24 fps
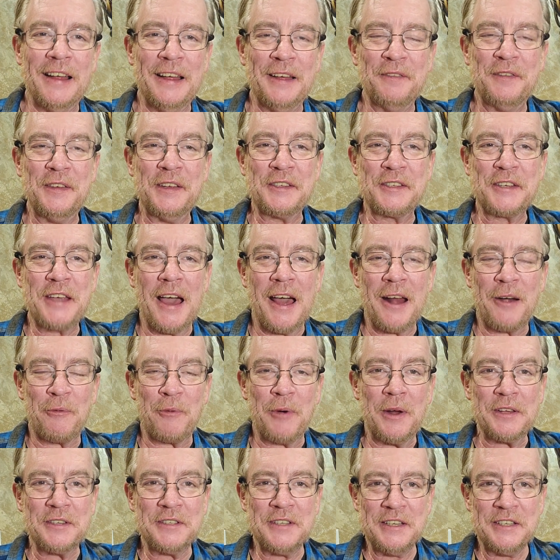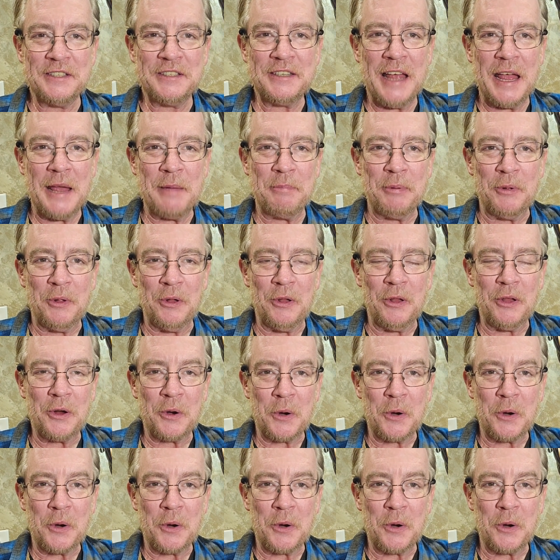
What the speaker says: if it's got a rusty staple,